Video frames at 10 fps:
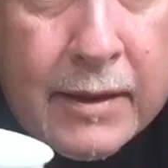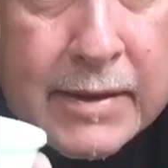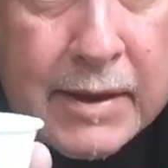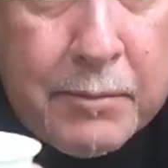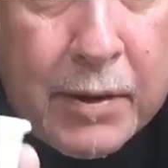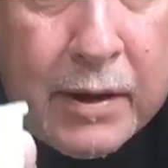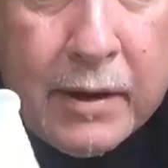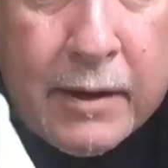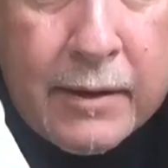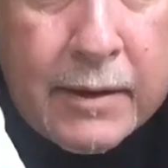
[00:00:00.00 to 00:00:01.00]

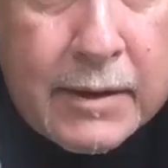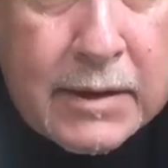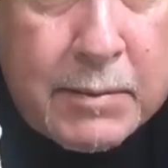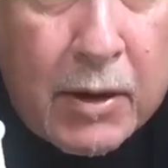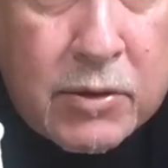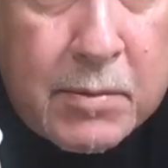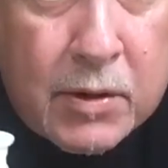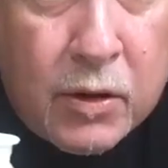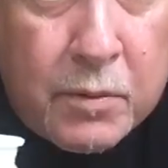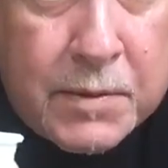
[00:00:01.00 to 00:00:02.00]
the disposable
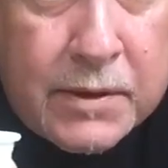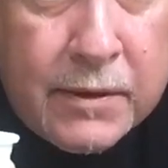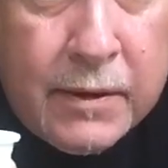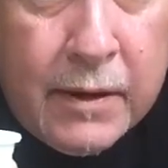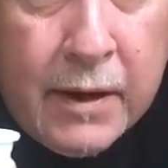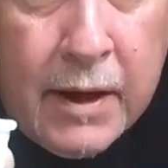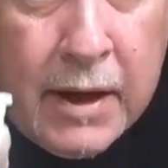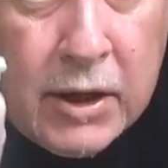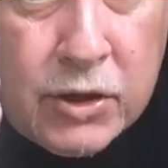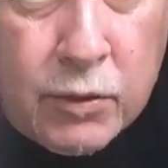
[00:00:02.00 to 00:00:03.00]
cups.
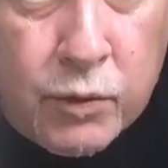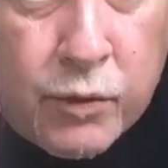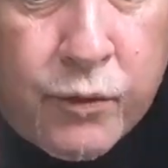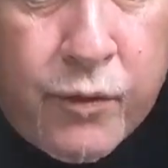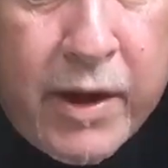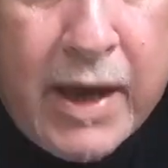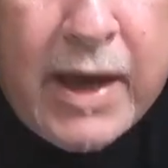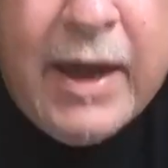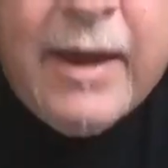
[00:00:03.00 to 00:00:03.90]
So three